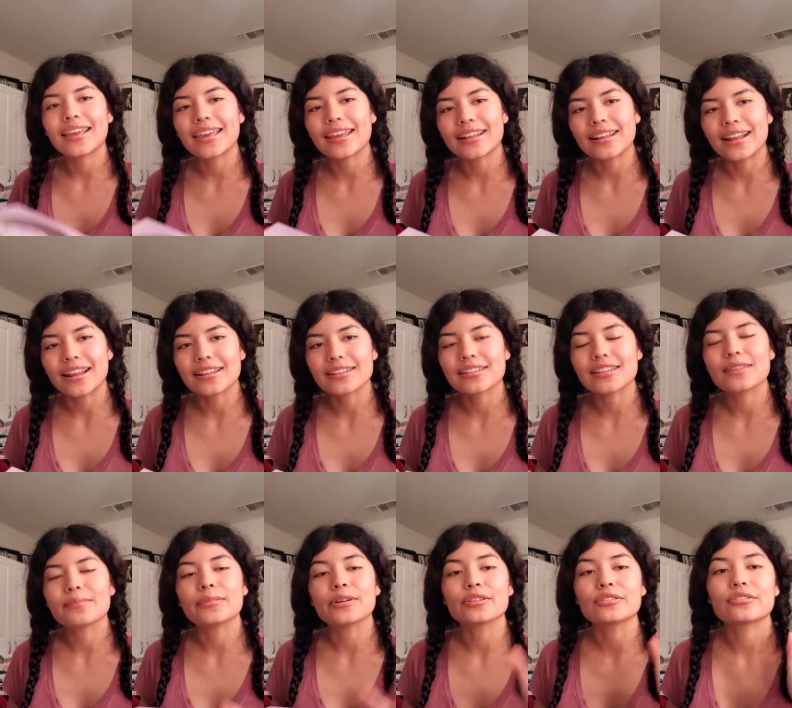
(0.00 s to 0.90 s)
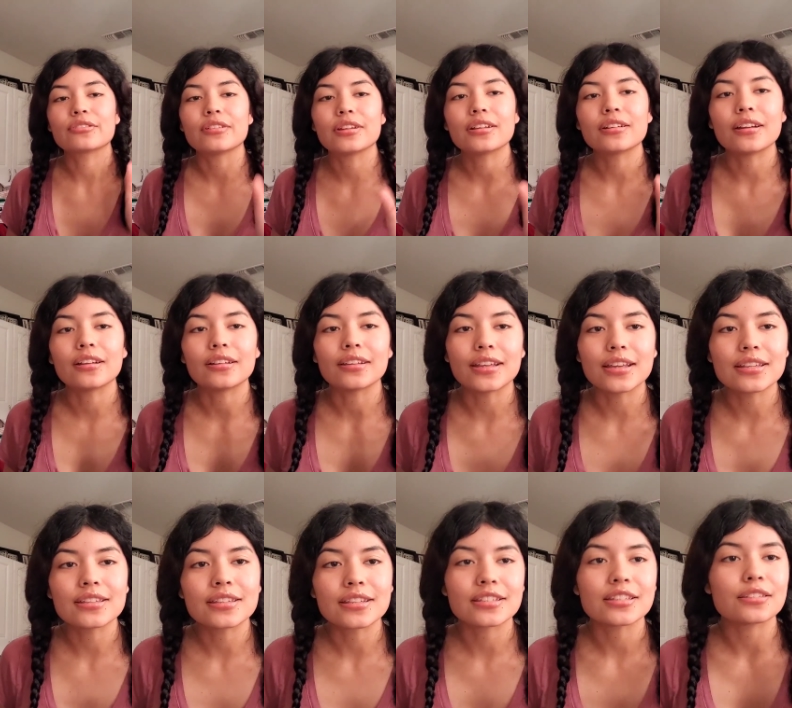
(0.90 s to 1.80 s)
And lastly, best three, not
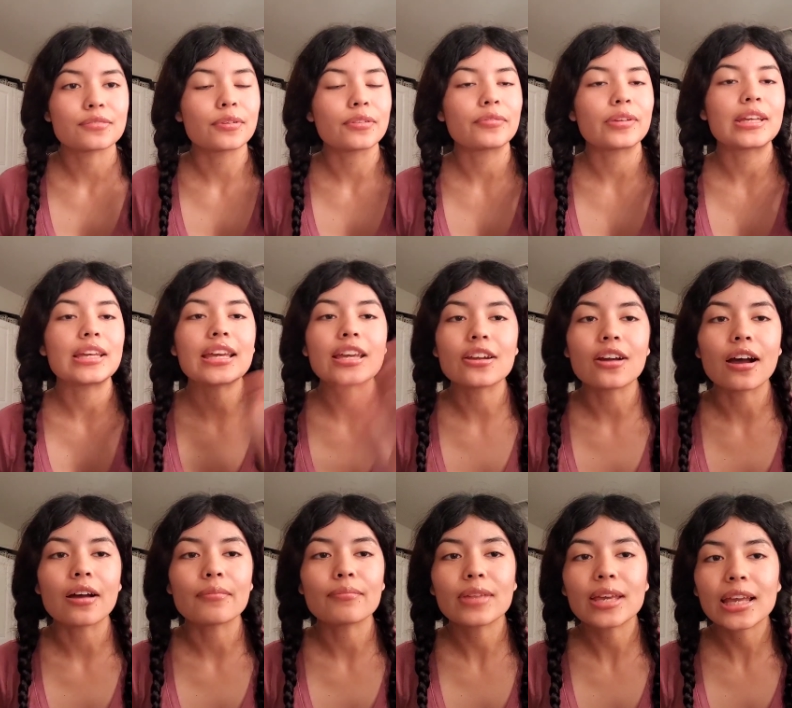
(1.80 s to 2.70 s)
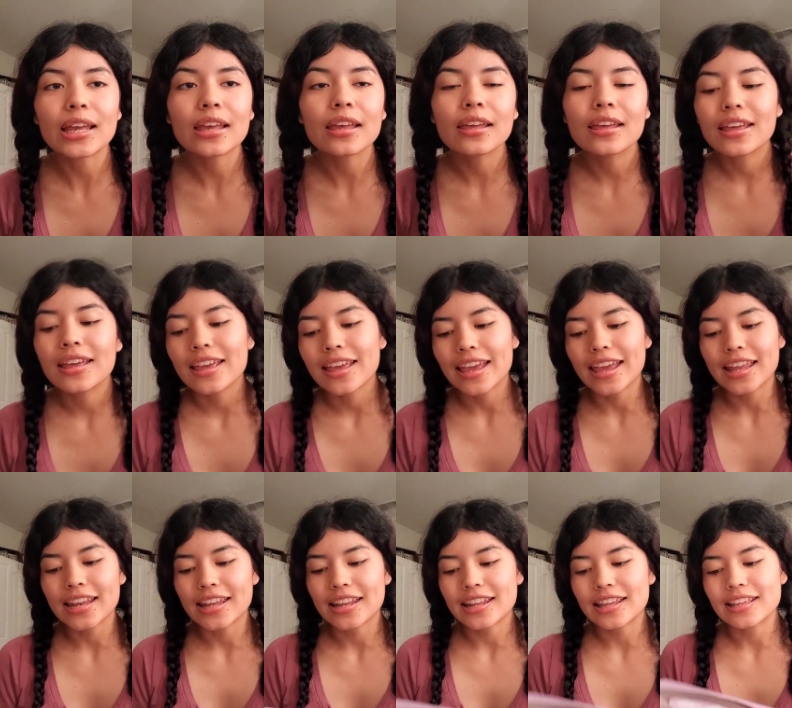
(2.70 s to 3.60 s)
least, this is what he got me.
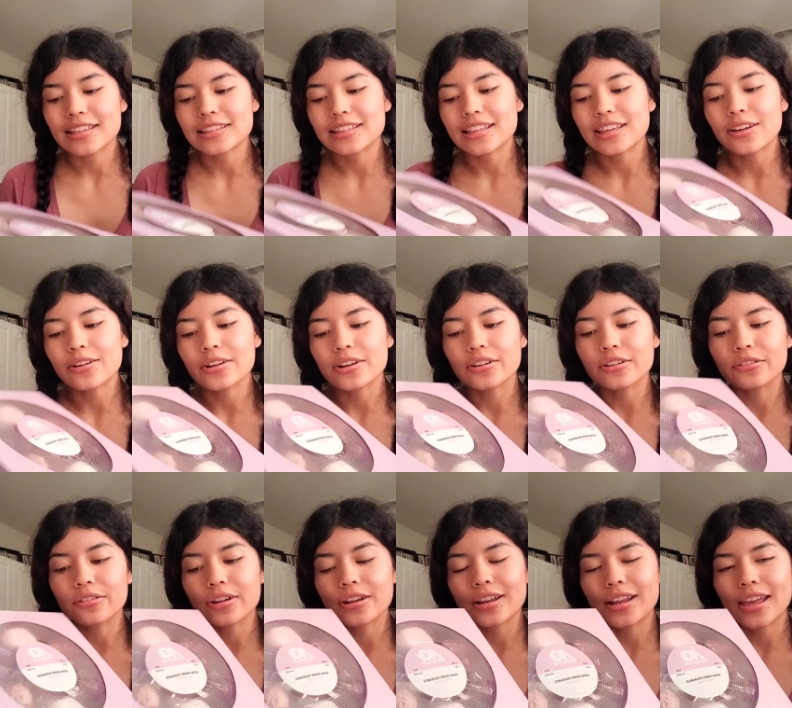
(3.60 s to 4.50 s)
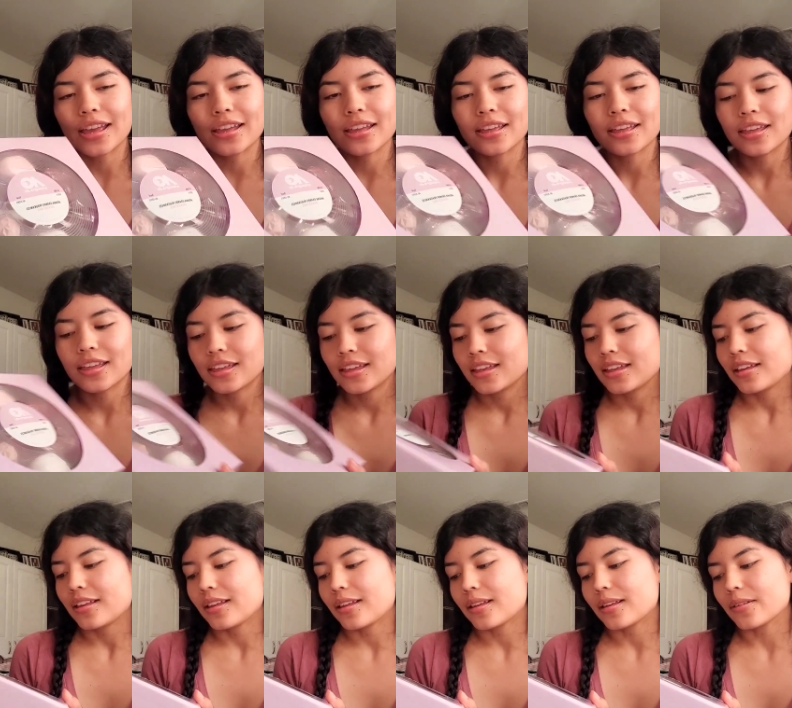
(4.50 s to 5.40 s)
And it is the Ariana Grande
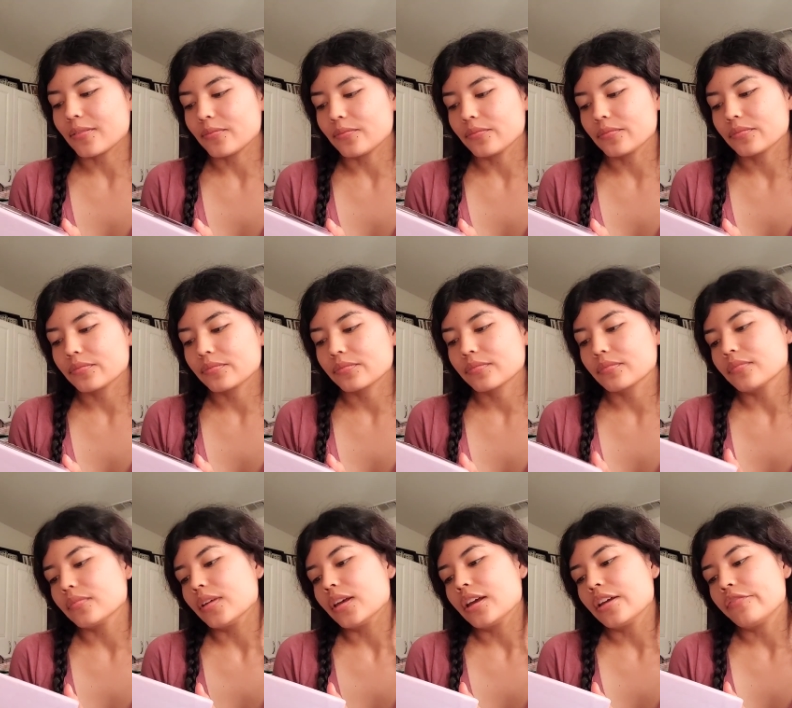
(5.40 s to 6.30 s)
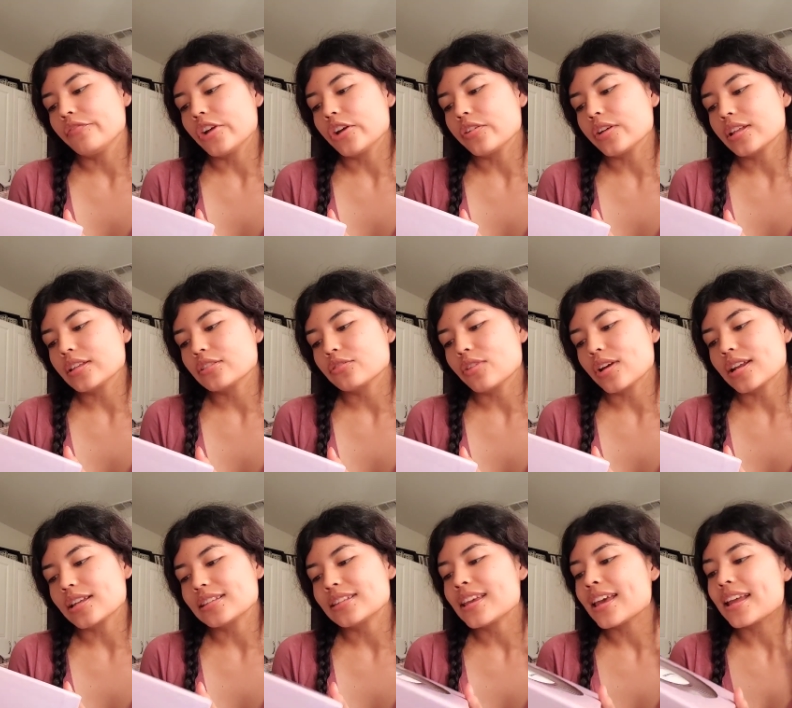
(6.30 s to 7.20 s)
um, fragrance
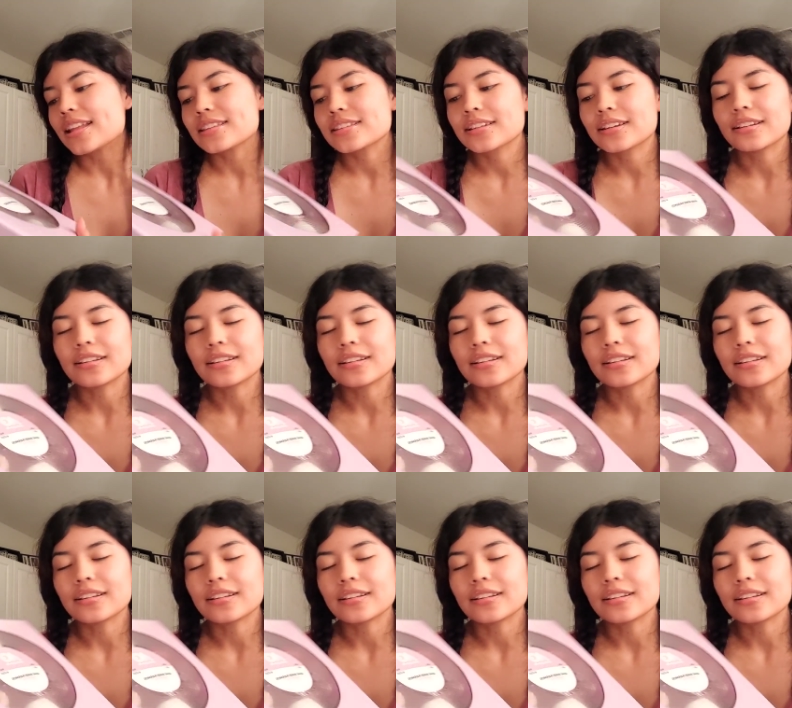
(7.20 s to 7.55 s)
greatest hits